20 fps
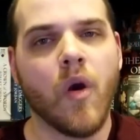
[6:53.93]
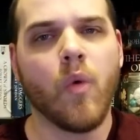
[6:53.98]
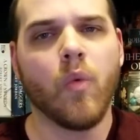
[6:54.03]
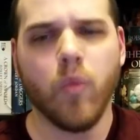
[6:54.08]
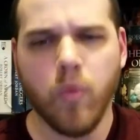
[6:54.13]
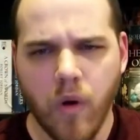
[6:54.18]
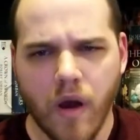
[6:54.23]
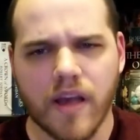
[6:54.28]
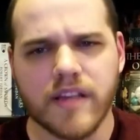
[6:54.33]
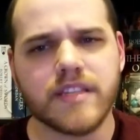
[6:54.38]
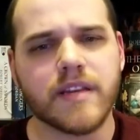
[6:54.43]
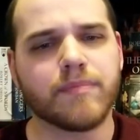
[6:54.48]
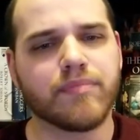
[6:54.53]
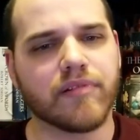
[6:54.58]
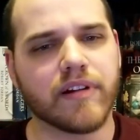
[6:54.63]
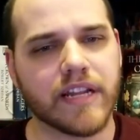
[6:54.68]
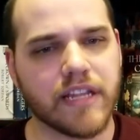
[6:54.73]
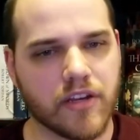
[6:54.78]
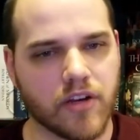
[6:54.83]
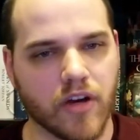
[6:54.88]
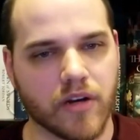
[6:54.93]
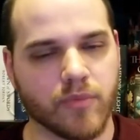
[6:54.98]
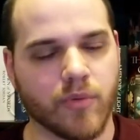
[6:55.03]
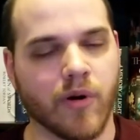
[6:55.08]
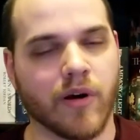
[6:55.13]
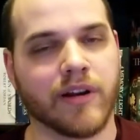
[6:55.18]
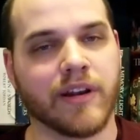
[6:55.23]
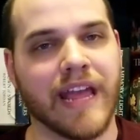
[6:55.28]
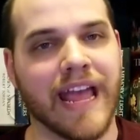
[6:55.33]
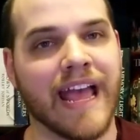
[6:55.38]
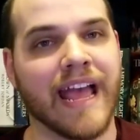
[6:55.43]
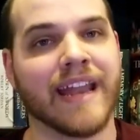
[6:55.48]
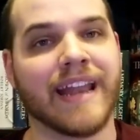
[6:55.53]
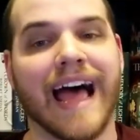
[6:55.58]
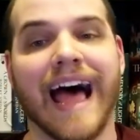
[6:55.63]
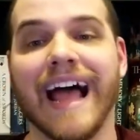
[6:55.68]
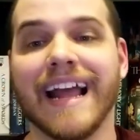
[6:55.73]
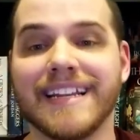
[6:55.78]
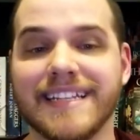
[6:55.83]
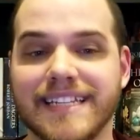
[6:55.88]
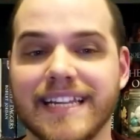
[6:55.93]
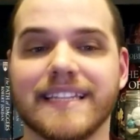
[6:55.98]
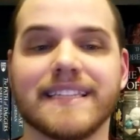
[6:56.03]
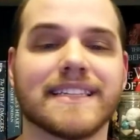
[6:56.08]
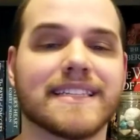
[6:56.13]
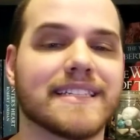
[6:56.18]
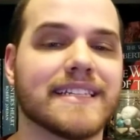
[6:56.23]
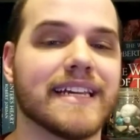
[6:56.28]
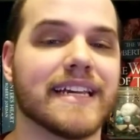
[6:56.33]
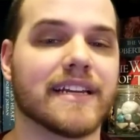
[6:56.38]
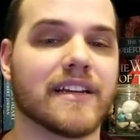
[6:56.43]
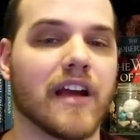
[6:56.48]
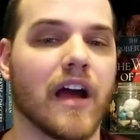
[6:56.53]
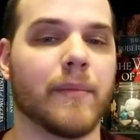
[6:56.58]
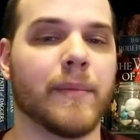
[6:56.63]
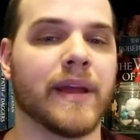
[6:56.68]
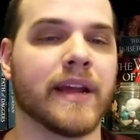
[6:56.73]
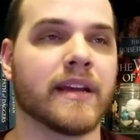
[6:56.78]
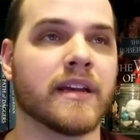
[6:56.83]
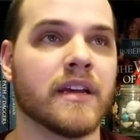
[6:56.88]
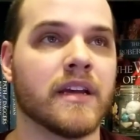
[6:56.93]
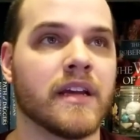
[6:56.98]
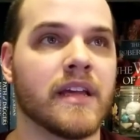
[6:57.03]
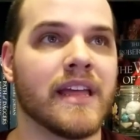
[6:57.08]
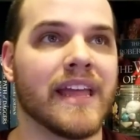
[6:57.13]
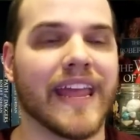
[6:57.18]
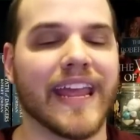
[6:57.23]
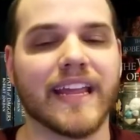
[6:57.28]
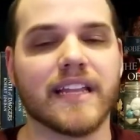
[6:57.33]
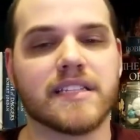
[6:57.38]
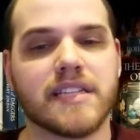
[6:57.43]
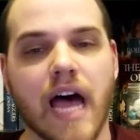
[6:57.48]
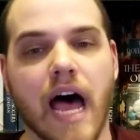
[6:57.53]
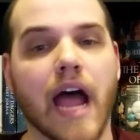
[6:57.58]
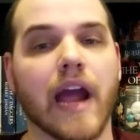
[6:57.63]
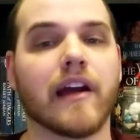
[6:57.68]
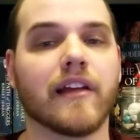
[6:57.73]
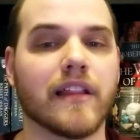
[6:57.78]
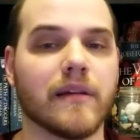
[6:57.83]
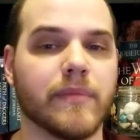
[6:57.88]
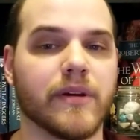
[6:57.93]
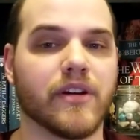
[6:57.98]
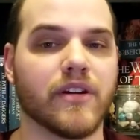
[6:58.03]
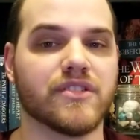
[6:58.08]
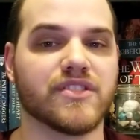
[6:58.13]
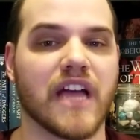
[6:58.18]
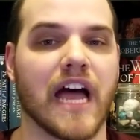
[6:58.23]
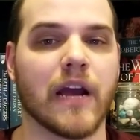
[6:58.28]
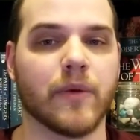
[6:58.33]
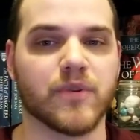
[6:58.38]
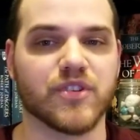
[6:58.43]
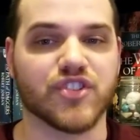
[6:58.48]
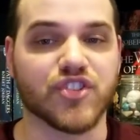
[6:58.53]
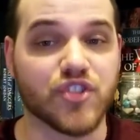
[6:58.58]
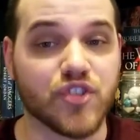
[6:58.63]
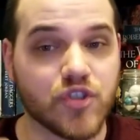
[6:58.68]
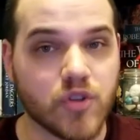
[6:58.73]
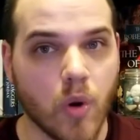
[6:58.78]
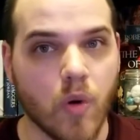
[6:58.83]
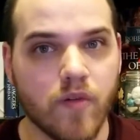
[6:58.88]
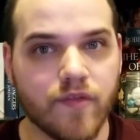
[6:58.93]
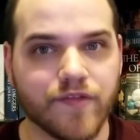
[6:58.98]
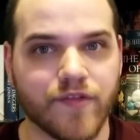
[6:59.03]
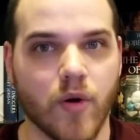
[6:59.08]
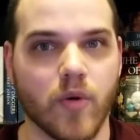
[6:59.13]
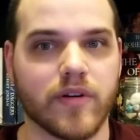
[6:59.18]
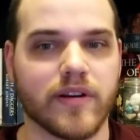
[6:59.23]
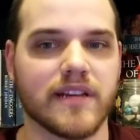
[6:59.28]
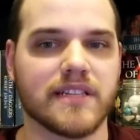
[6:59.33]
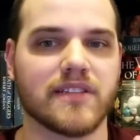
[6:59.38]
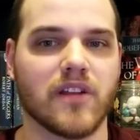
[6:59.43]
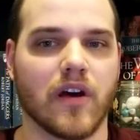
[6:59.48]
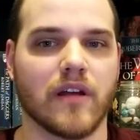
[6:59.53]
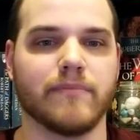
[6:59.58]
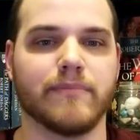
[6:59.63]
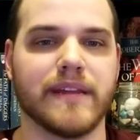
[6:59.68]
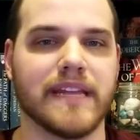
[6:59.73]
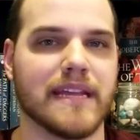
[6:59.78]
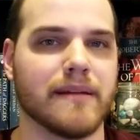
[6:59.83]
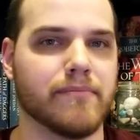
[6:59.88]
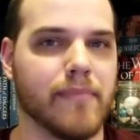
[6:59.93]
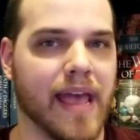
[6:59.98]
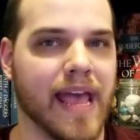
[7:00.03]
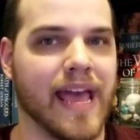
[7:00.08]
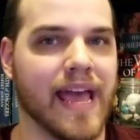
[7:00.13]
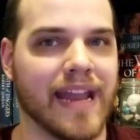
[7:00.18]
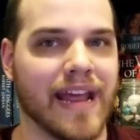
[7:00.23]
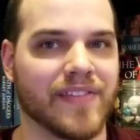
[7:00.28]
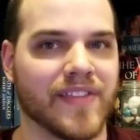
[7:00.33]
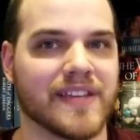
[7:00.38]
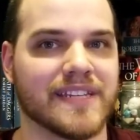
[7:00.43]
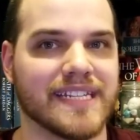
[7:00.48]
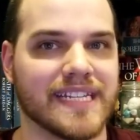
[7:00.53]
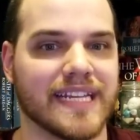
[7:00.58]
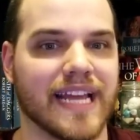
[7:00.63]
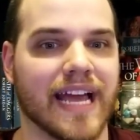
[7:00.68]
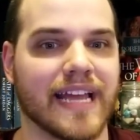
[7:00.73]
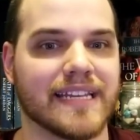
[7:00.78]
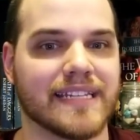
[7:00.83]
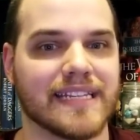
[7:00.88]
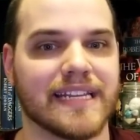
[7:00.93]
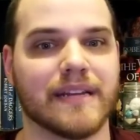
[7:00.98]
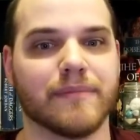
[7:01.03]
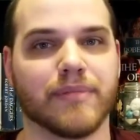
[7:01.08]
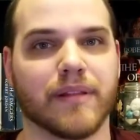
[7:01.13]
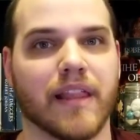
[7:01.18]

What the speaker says: was a pretty good one, and I didn't see it coming entirely because I was so focused on being mad at the DID